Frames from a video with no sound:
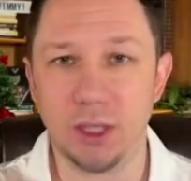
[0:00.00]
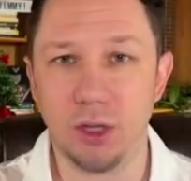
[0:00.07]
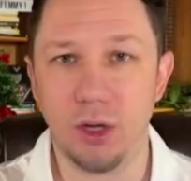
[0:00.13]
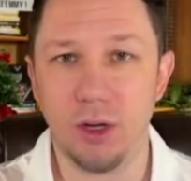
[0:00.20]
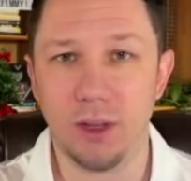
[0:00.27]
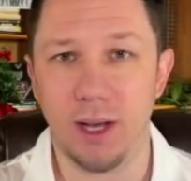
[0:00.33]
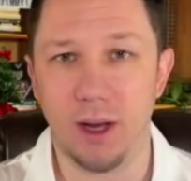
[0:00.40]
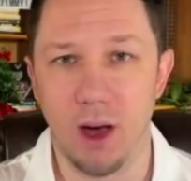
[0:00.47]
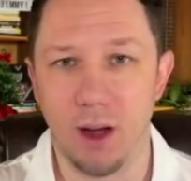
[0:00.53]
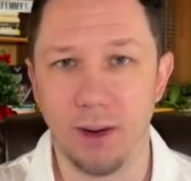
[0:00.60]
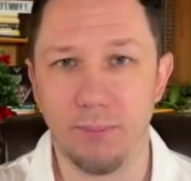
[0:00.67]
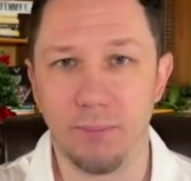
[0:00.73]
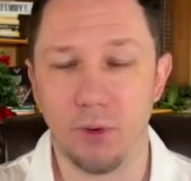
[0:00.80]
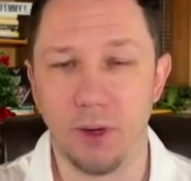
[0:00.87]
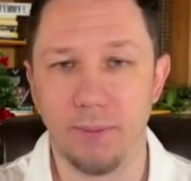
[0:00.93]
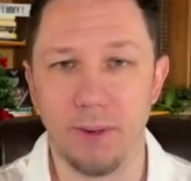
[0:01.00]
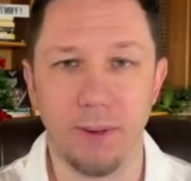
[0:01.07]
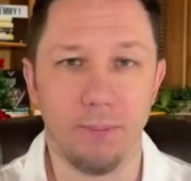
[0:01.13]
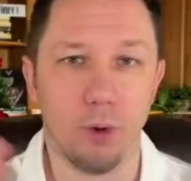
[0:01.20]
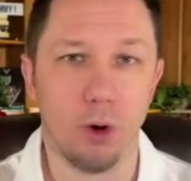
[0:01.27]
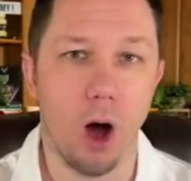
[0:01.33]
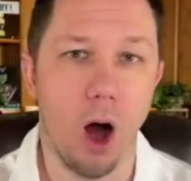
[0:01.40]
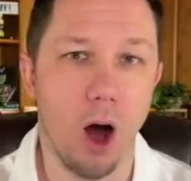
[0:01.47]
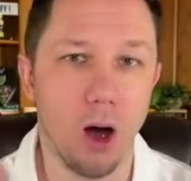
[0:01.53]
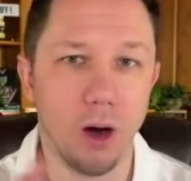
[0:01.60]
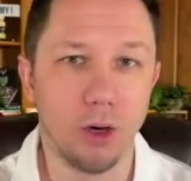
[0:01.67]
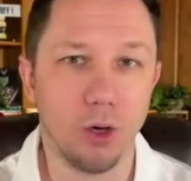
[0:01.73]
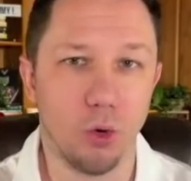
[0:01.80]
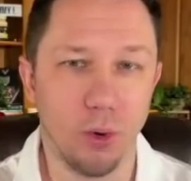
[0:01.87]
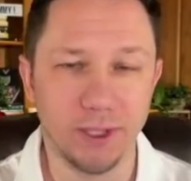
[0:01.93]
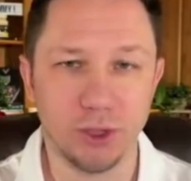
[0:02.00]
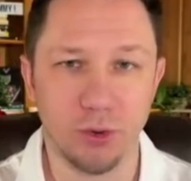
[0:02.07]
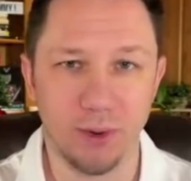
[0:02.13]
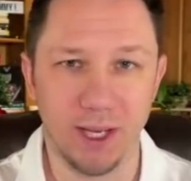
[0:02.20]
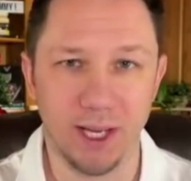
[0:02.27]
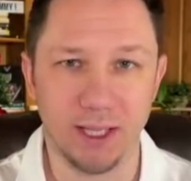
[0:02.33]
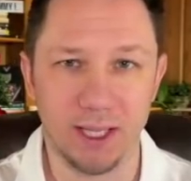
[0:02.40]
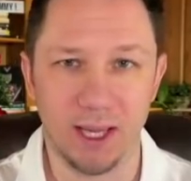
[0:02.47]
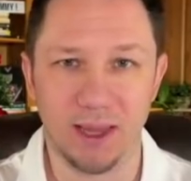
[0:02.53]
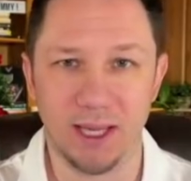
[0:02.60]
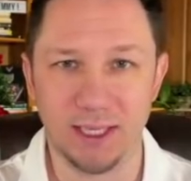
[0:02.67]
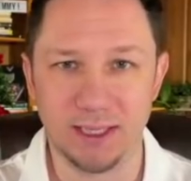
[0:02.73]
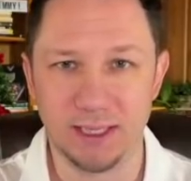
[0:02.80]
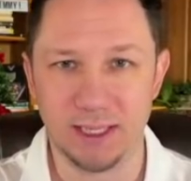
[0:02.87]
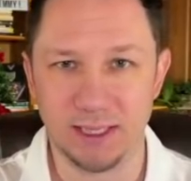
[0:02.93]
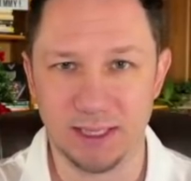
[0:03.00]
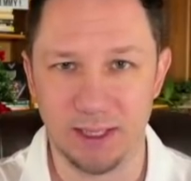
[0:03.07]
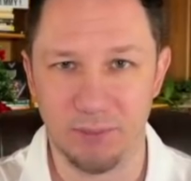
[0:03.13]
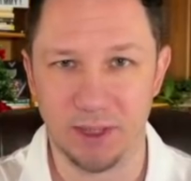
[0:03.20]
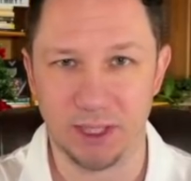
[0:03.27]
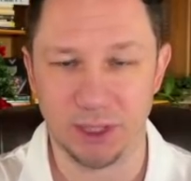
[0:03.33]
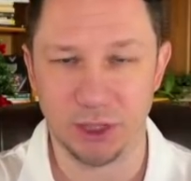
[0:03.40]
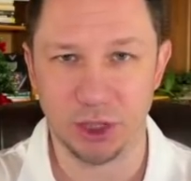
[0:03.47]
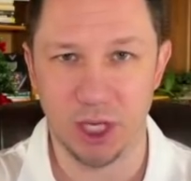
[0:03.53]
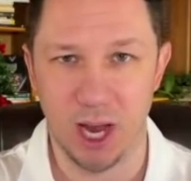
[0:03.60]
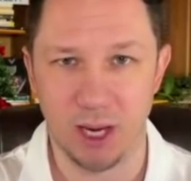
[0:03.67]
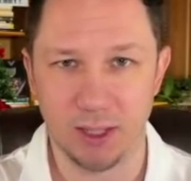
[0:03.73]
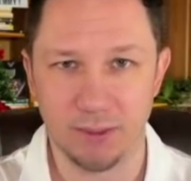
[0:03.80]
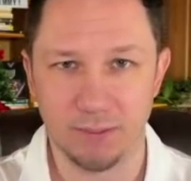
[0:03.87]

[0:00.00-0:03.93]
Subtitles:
look like unemployed people are going to get this stimulus check.